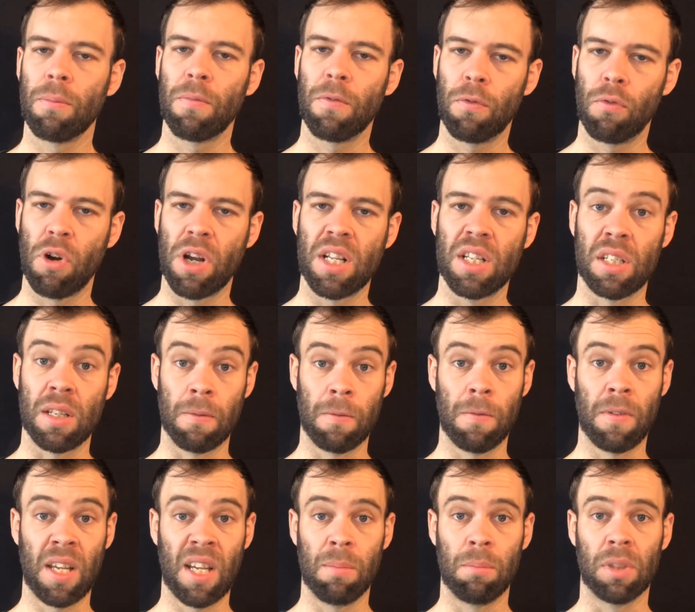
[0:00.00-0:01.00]
from friends
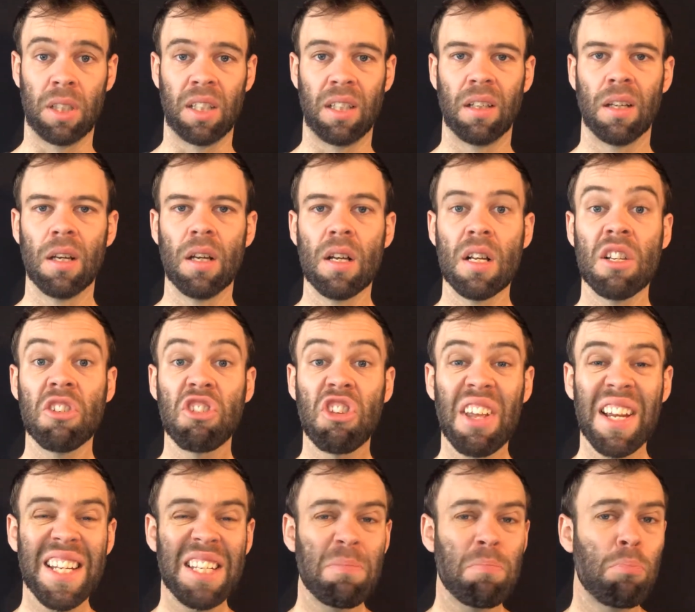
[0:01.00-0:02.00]
and family.
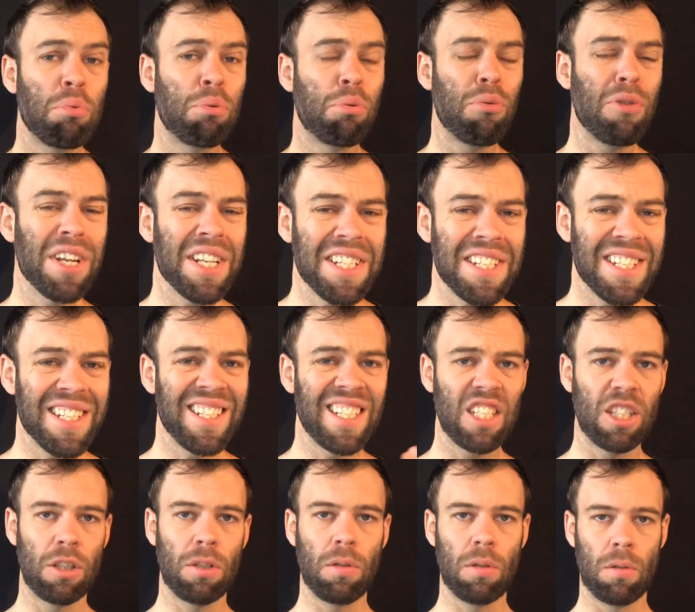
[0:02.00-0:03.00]
So that is pretty
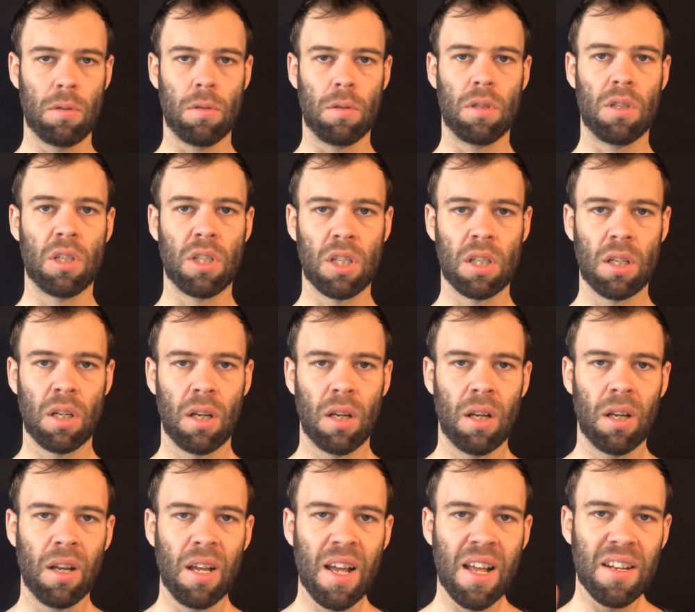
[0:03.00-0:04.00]
huge.
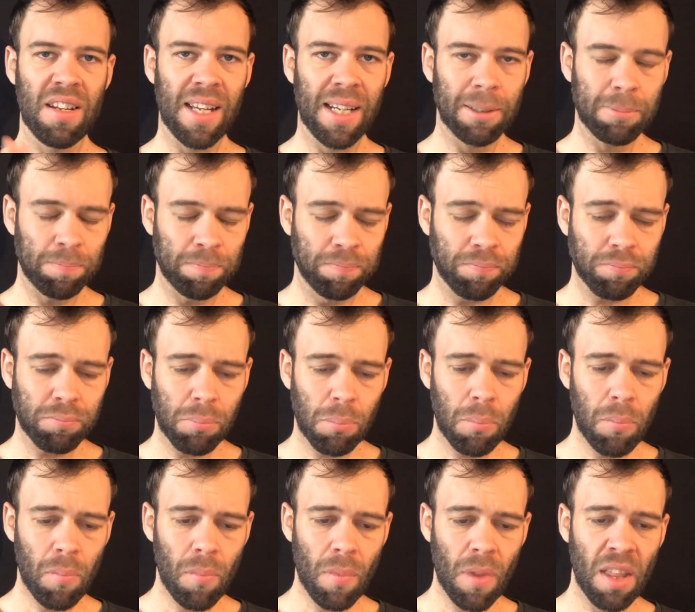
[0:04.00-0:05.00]
Now,
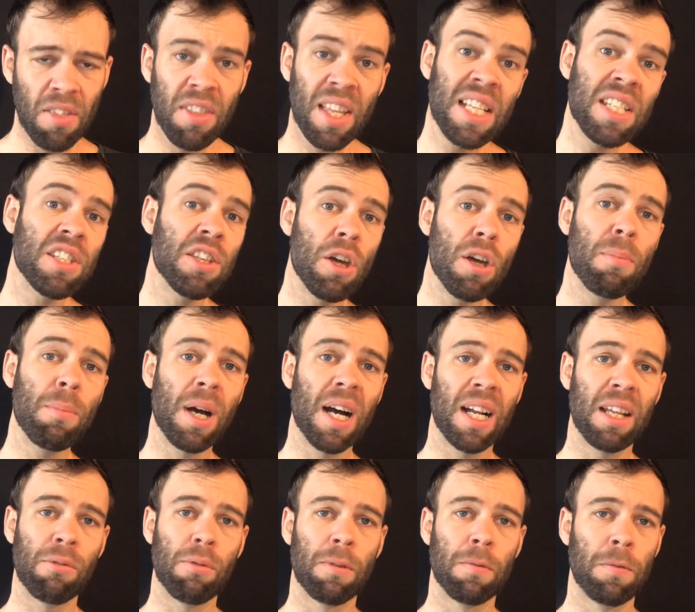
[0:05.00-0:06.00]
these
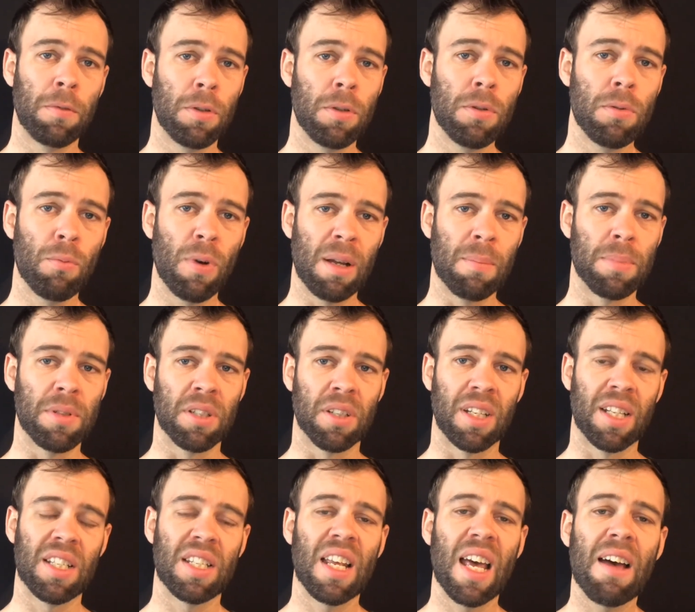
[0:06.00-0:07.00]
third-party review
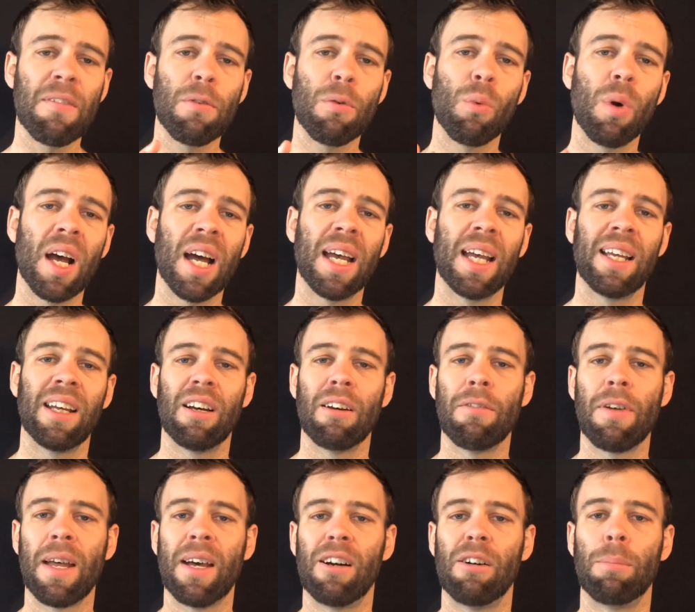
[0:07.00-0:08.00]
websites have a way
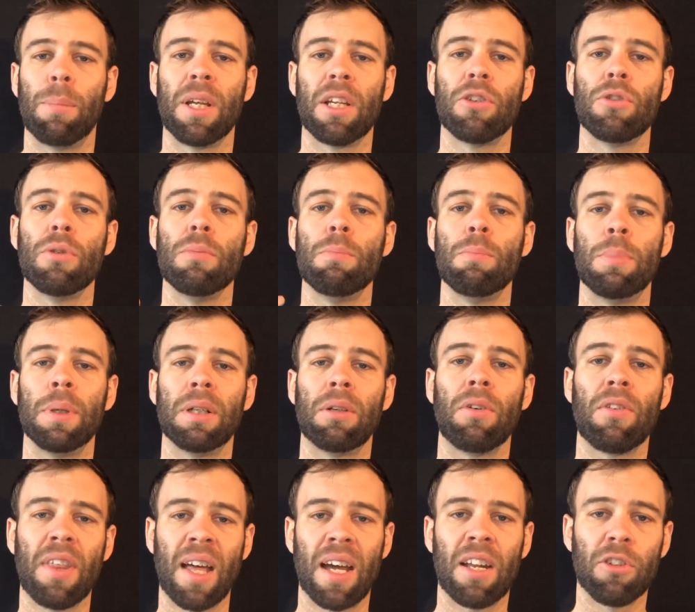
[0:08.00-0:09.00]
of helping to
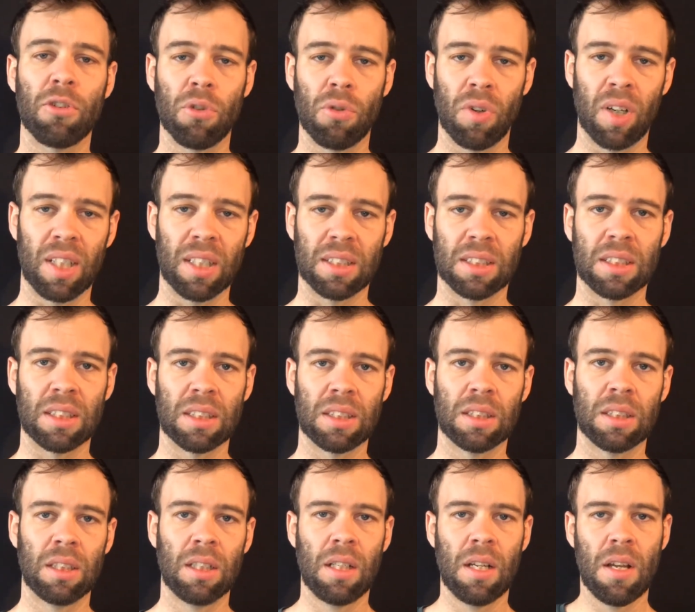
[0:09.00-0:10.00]
build that
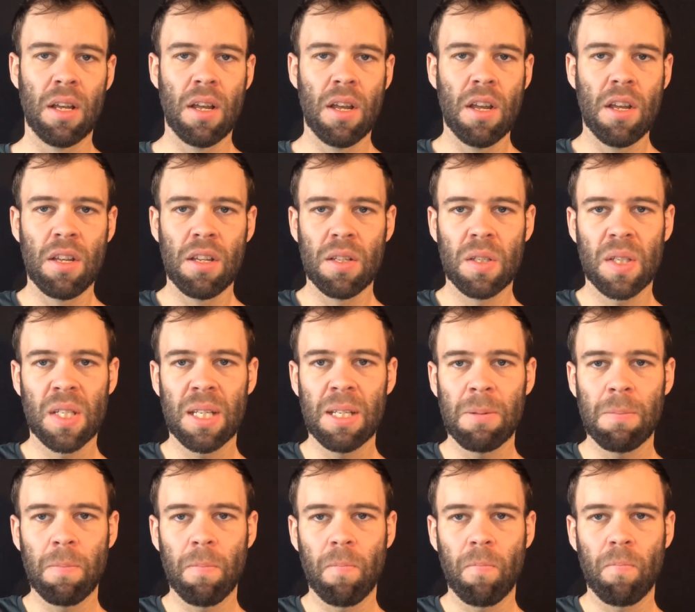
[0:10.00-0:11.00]
trust. You
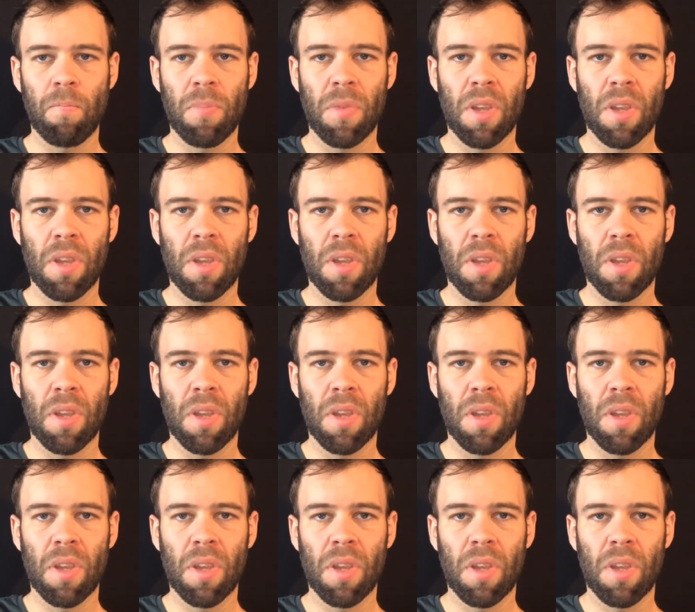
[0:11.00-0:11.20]
see,